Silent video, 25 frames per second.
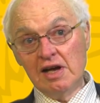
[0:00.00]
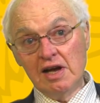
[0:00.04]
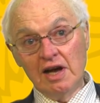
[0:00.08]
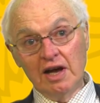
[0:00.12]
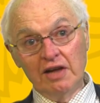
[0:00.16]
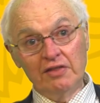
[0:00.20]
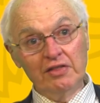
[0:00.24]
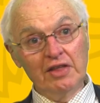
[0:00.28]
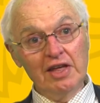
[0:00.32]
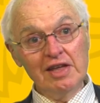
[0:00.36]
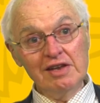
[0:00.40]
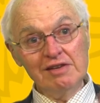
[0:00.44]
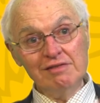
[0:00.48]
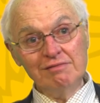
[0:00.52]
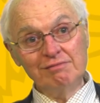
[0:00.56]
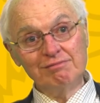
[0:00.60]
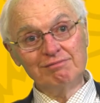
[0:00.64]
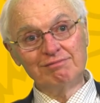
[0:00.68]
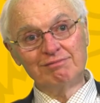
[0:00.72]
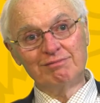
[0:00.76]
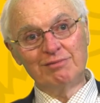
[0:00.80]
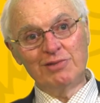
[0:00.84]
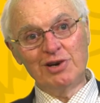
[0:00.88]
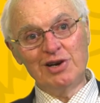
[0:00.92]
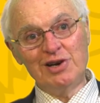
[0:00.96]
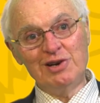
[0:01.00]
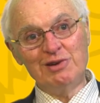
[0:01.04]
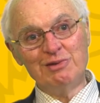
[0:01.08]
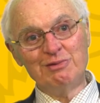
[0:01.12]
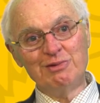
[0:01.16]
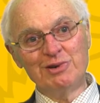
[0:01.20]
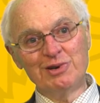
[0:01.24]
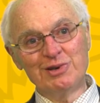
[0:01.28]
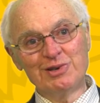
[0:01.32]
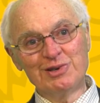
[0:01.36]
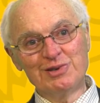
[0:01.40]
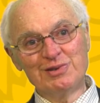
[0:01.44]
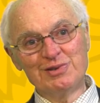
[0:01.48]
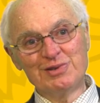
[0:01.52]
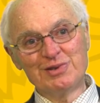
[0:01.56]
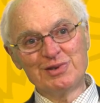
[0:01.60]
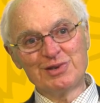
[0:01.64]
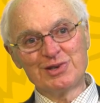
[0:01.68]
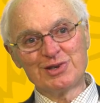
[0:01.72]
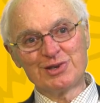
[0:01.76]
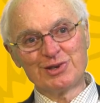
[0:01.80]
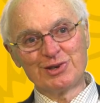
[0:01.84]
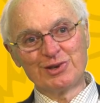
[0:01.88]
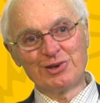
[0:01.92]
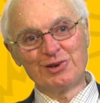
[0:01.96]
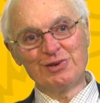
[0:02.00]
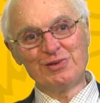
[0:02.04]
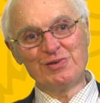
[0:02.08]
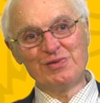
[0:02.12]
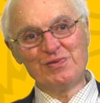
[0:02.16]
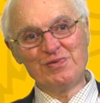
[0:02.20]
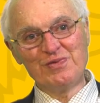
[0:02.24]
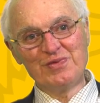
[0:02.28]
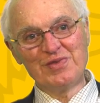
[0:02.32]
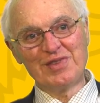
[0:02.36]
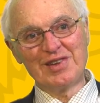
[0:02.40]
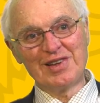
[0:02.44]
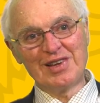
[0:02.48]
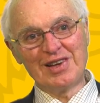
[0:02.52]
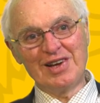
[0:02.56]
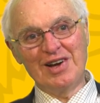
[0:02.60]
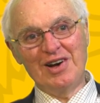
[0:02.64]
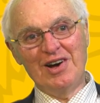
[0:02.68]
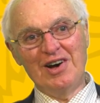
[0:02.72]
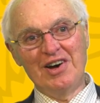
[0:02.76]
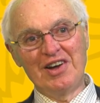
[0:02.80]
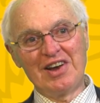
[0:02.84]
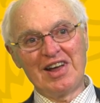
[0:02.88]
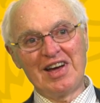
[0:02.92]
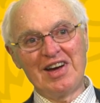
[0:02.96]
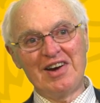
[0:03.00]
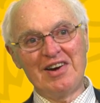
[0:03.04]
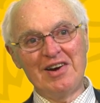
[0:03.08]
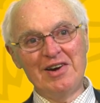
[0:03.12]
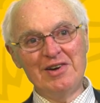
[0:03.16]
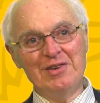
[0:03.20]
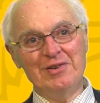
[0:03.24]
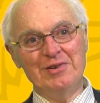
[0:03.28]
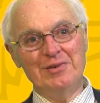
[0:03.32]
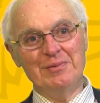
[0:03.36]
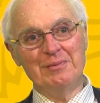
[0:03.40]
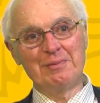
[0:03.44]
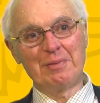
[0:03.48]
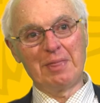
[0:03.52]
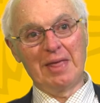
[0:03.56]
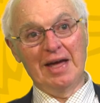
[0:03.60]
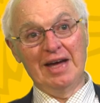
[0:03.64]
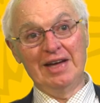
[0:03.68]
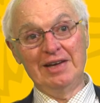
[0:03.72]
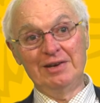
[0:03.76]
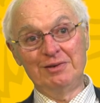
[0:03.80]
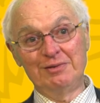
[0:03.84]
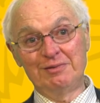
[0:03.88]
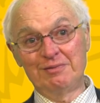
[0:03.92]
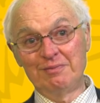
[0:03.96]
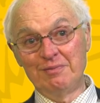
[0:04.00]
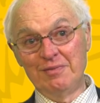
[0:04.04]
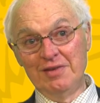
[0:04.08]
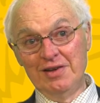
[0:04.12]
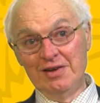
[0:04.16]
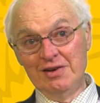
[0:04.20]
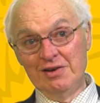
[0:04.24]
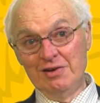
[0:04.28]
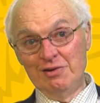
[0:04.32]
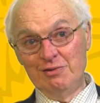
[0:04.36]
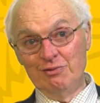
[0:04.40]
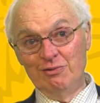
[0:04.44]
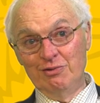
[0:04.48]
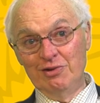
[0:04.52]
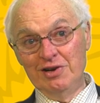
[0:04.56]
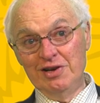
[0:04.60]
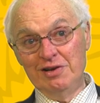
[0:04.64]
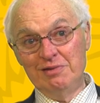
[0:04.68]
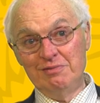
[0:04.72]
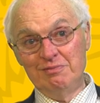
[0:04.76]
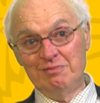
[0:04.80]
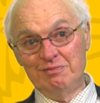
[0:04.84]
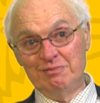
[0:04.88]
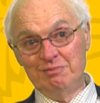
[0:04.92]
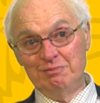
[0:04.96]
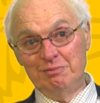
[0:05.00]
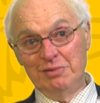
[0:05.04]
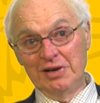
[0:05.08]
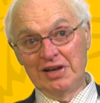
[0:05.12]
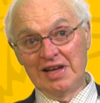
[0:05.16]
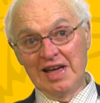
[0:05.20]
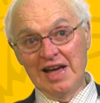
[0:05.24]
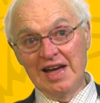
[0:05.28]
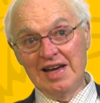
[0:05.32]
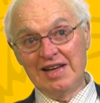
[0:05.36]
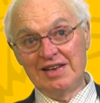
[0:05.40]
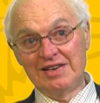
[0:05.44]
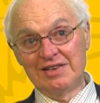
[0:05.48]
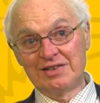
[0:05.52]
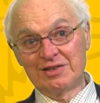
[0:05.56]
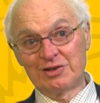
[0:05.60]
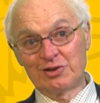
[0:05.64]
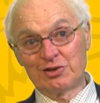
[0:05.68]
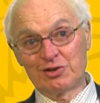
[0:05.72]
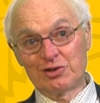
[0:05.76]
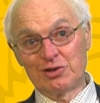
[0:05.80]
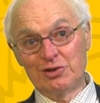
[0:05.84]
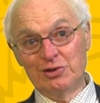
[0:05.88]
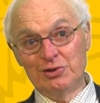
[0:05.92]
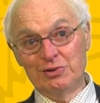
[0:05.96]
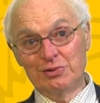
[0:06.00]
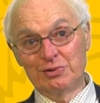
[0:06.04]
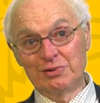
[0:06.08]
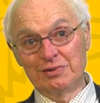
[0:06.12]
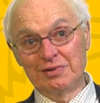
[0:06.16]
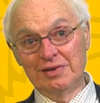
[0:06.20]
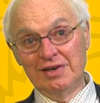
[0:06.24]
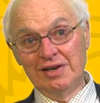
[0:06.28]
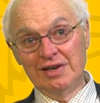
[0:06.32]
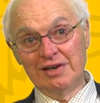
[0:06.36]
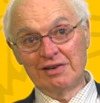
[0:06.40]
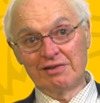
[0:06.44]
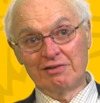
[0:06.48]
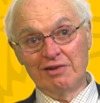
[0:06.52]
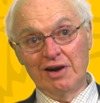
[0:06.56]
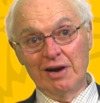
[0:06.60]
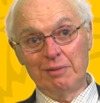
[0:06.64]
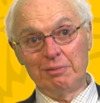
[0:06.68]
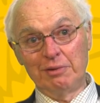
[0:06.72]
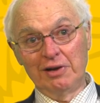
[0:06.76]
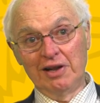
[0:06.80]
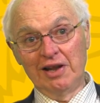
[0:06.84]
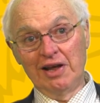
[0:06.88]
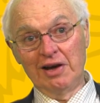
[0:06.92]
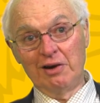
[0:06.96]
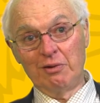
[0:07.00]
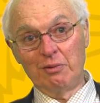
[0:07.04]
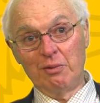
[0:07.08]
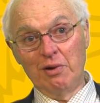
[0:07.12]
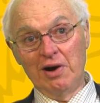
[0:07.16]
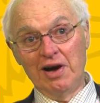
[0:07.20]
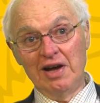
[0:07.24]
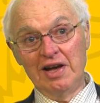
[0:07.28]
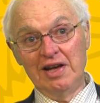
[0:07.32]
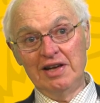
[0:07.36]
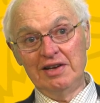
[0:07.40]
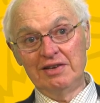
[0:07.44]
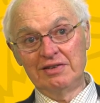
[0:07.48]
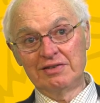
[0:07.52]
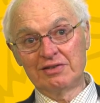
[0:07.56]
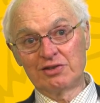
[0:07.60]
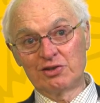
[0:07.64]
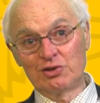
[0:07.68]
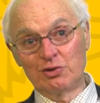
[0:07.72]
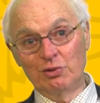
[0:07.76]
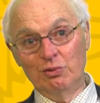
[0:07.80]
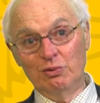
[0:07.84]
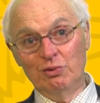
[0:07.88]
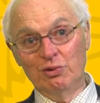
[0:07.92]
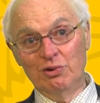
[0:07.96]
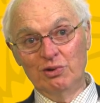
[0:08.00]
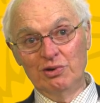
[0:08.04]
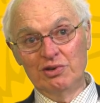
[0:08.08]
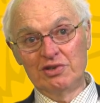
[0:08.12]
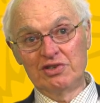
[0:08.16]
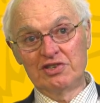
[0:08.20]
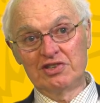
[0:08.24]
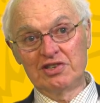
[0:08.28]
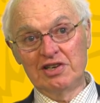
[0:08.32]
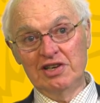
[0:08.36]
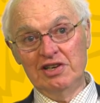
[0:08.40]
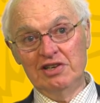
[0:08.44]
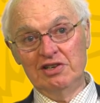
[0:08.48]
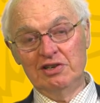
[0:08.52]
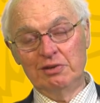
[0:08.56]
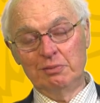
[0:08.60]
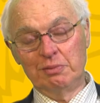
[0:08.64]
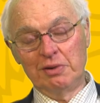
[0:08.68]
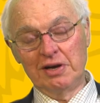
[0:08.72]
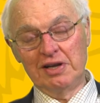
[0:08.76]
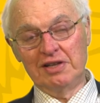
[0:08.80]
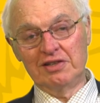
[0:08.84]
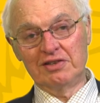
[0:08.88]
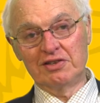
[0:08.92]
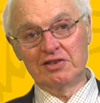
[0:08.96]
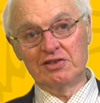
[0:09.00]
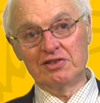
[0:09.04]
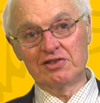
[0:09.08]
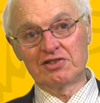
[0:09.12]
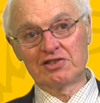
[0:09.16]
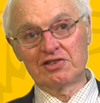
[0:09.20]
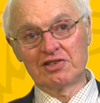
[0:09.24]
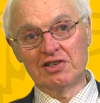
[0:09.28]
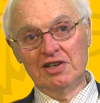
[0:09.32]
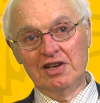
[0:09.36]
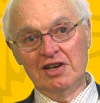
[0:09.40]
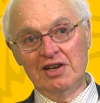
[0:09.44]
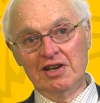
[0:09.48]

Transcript: And then we were sort of on our own, and we began to grapple our way towards independence